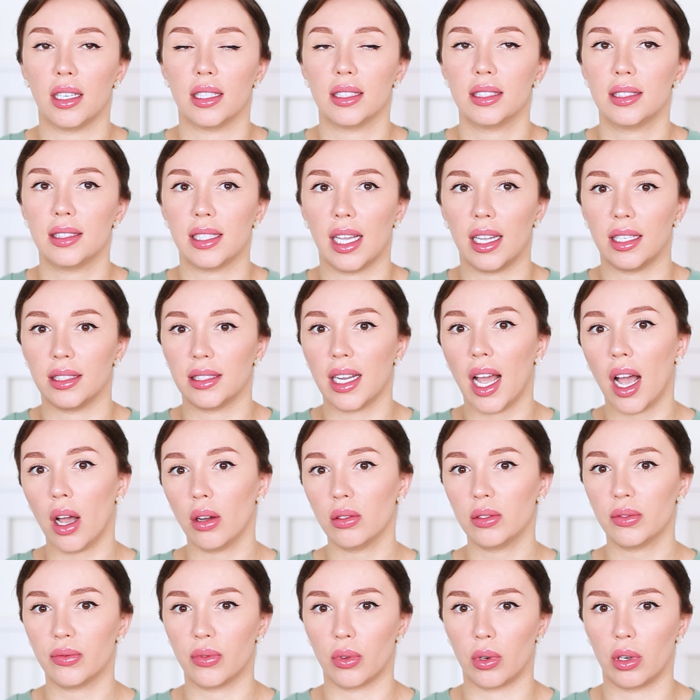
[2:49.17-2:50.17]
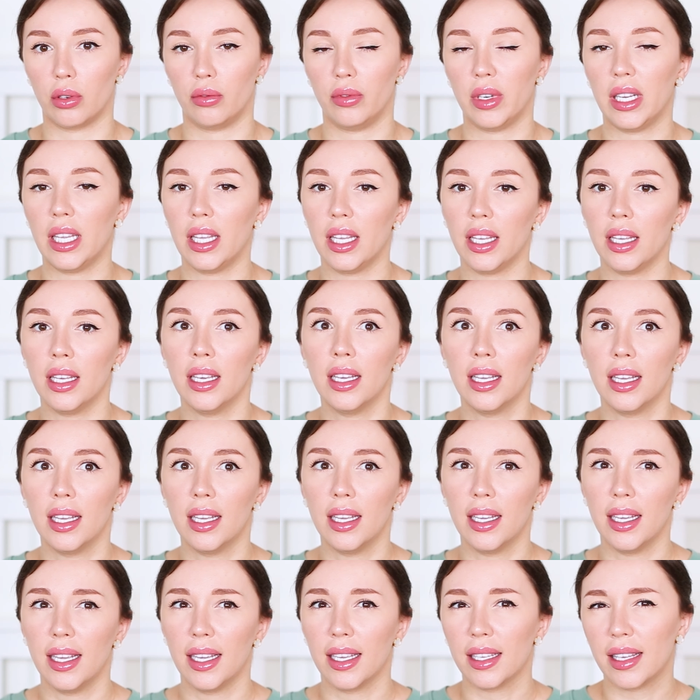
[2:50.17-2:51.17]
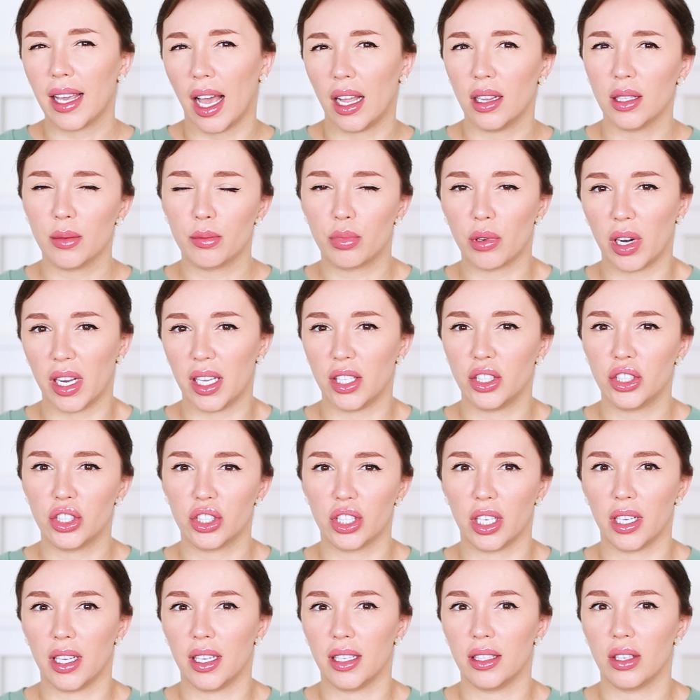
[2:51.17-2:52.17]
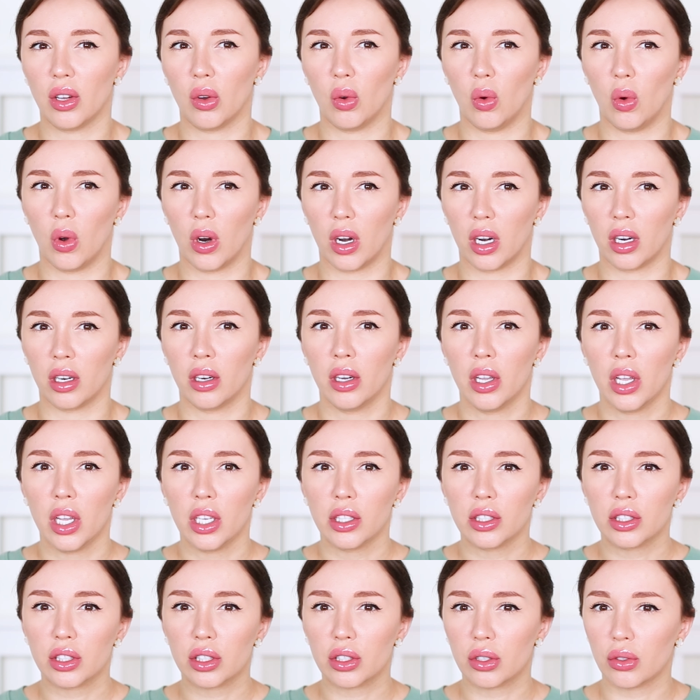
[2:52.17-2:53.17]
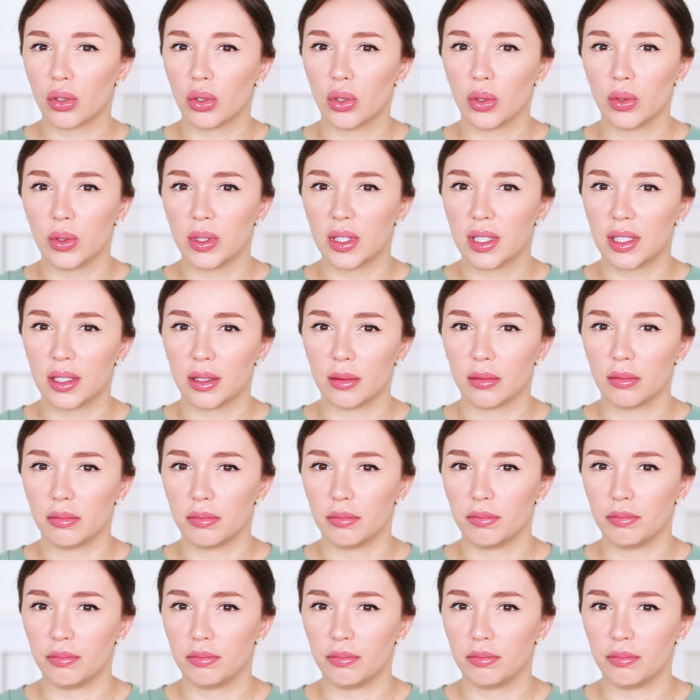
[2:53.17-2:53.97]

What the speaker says: sent out for recalibration or screws